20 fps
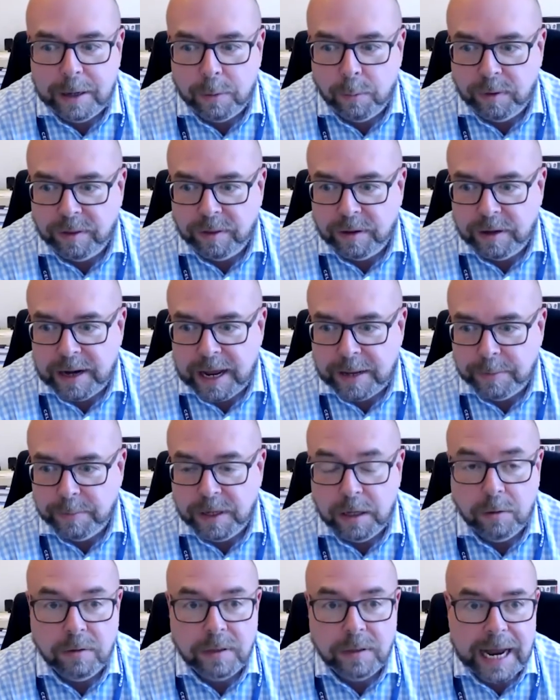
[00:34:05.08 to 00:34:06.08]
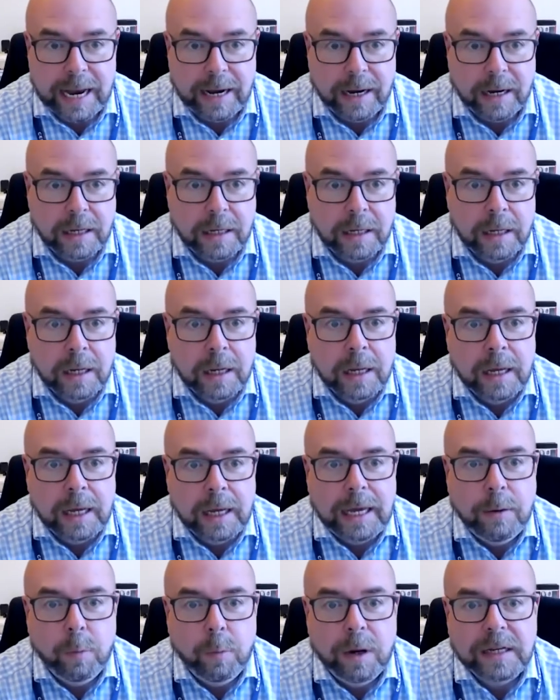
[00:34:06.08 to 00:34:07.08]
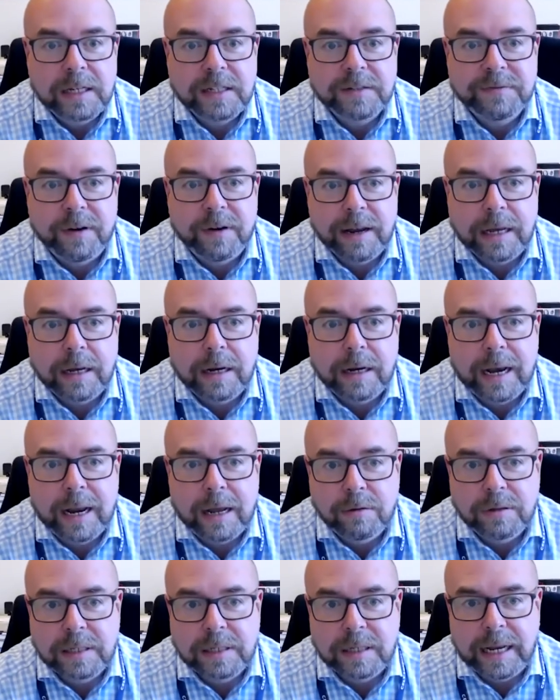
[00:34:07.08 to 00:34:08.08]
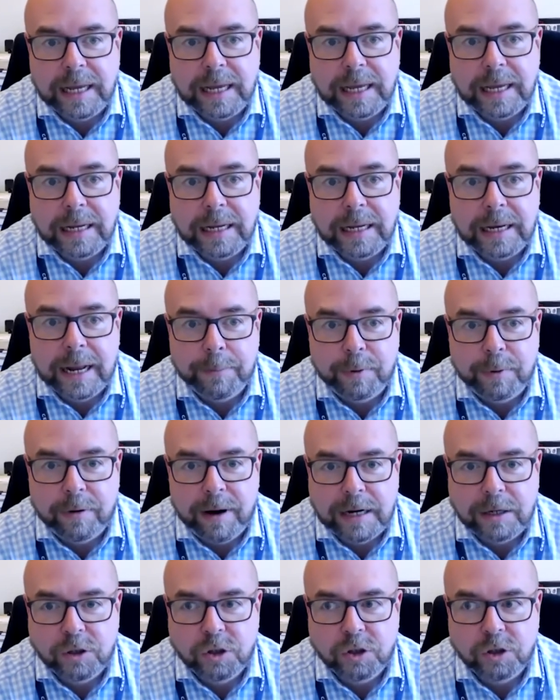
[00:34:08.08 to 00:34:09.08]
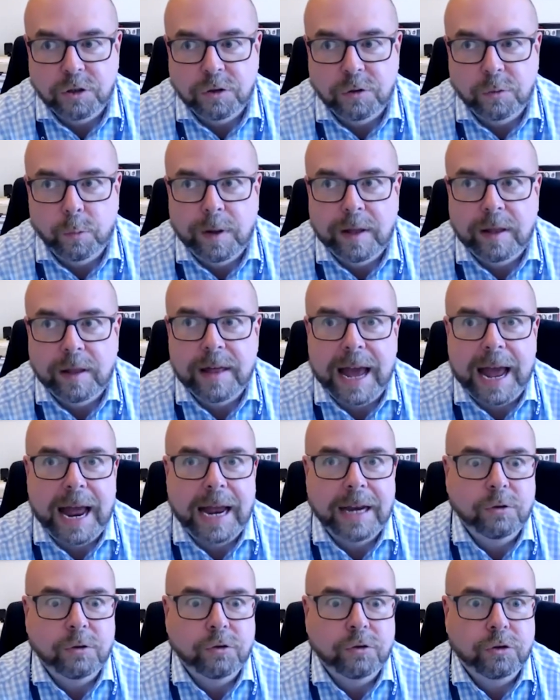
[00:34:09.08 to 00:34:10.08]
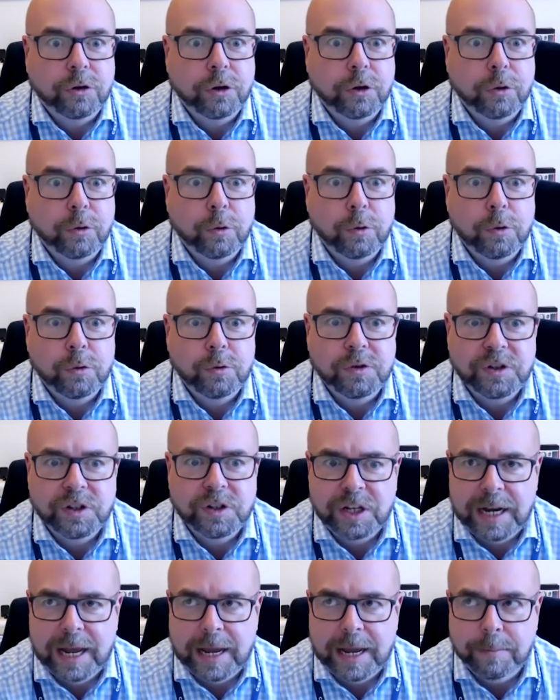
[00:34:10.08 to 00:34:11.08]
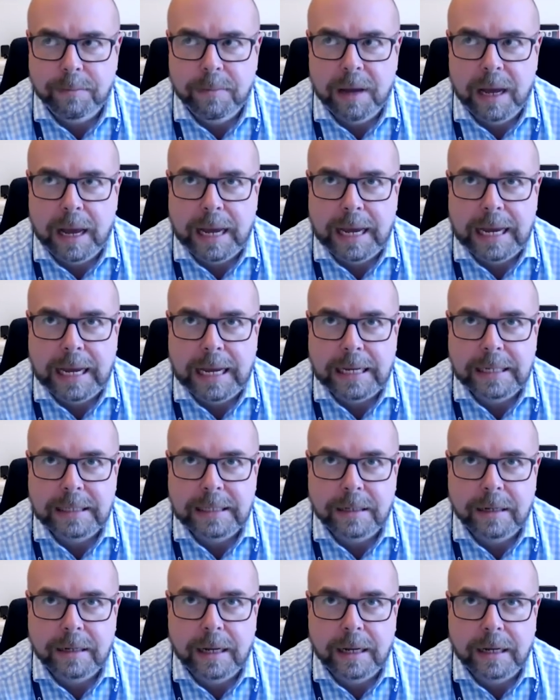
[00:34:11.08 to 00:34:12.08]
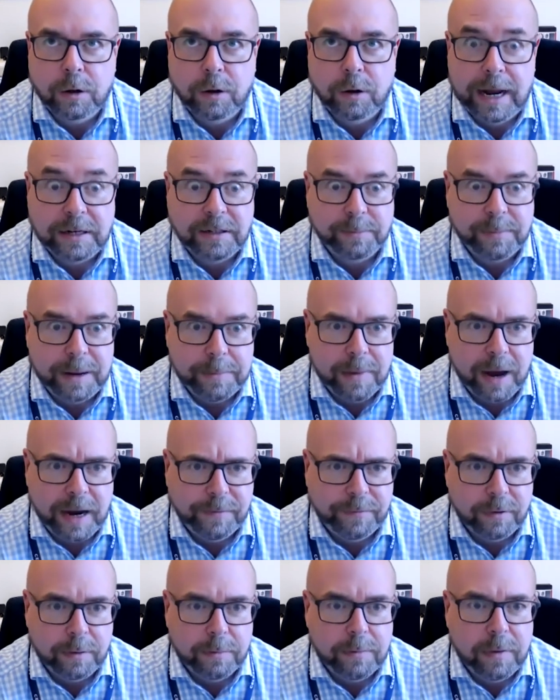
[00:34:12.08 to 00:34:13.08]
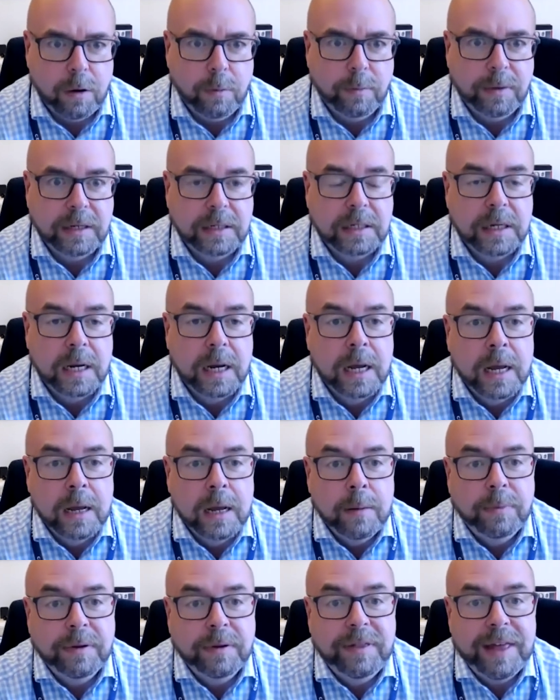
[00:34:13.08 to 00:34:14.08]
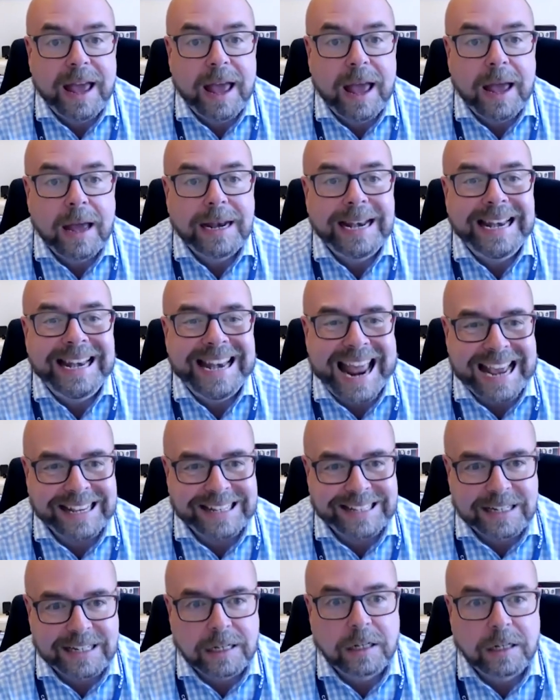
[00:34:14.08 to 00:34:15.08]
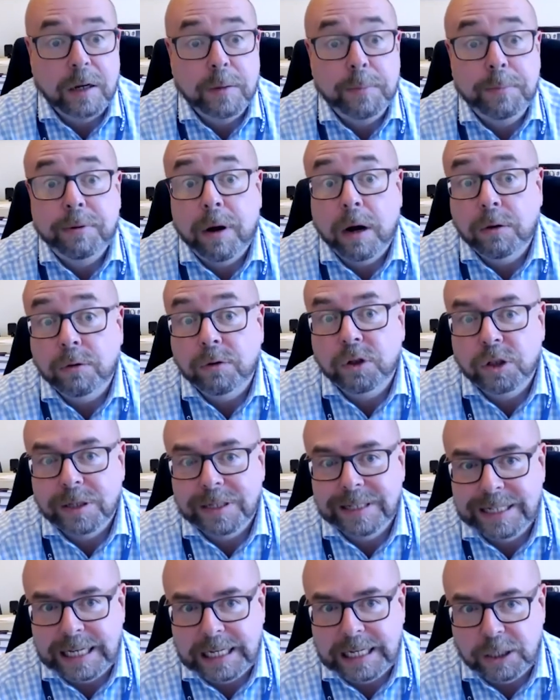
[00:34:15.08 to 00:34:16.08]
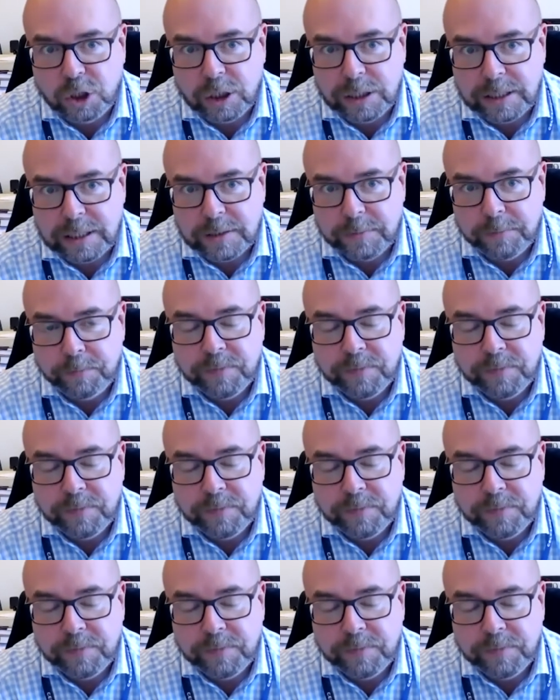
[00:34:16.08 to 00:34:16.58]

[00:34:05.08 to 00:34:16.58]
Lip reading: with the name Hudella, he works very closely in collaboration with Andrew, whose surname is gone out of my mind for a moment, but they're lexical approach teachers.